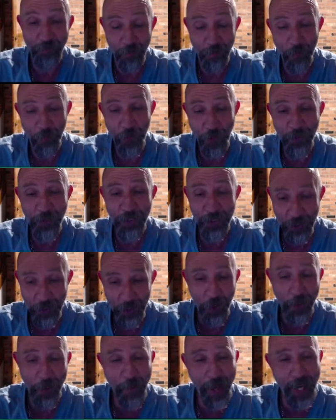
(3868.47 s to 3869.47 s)
We were just
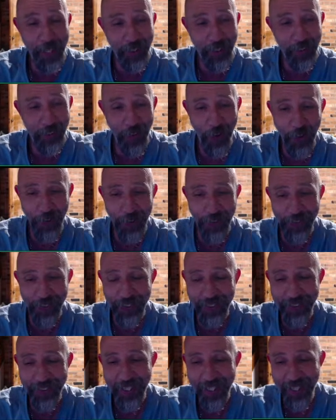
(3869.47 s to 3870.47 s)
talking about colognes
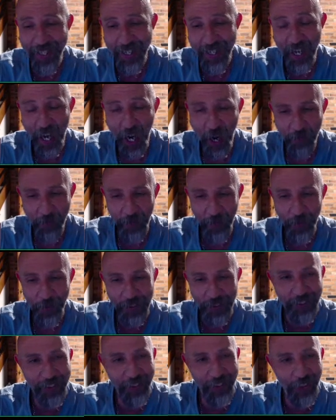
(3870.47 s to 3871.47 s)
and having all
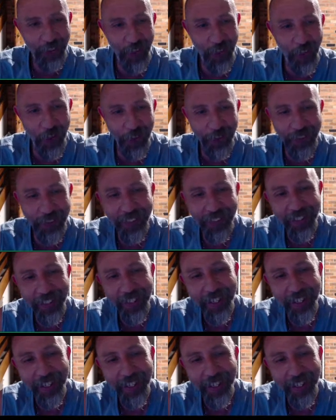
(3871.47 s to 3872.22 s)
this cologne.